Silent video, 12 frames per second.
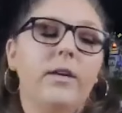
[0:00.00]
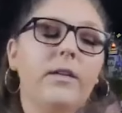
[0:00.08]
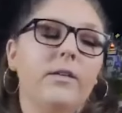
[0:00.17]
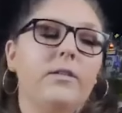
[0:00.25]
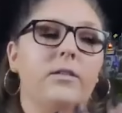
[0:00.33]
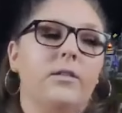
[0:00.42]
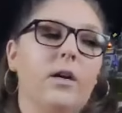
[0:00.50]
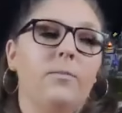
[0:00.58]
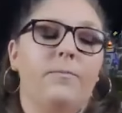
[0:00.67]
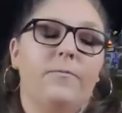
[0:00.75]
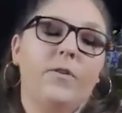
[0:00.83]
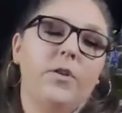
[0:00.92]
there's a
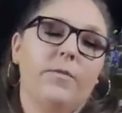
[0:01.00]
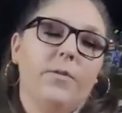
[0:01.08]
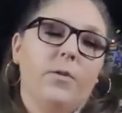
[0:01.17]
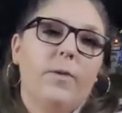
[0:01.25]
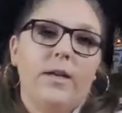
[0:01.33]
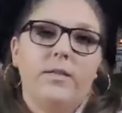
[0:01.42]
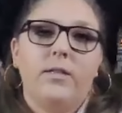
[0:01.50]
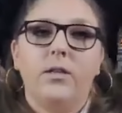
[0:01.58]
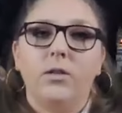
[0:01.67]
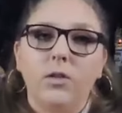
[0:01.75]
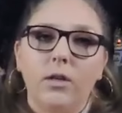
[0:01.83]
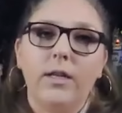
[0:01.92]
few different ways to
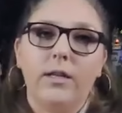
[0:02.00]
look